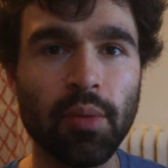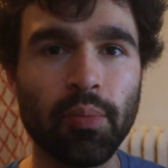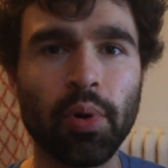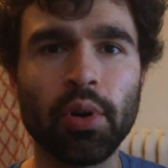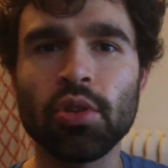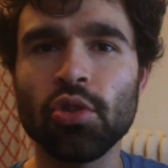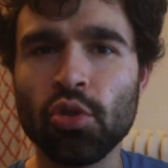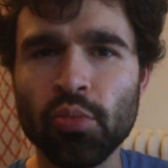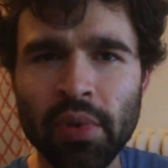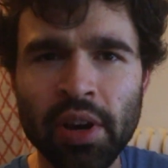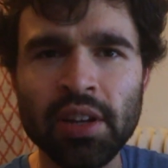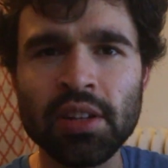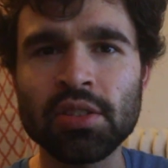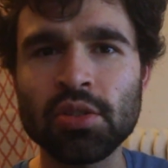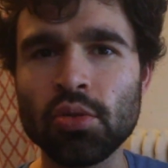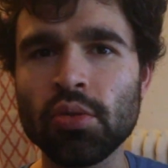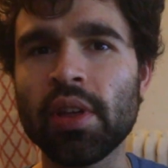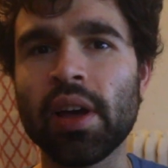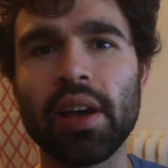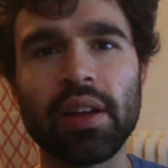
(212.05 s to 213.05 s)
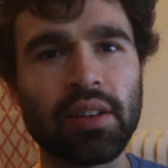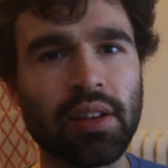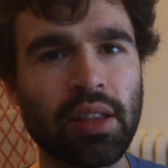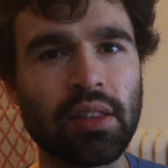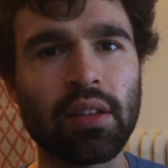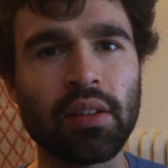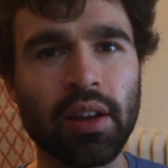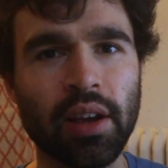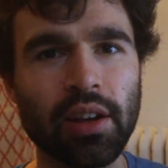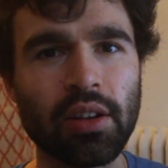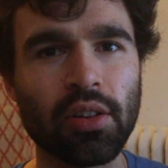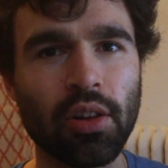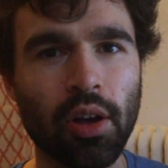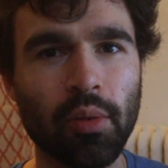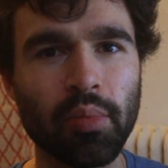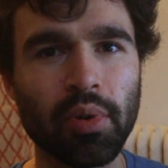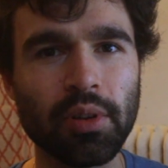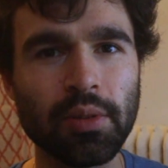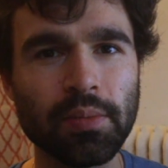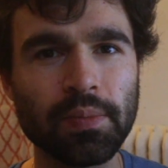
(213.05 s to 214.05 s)
but you might do that in the
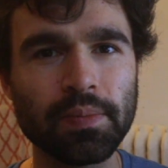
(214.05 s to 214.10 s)
nightclub.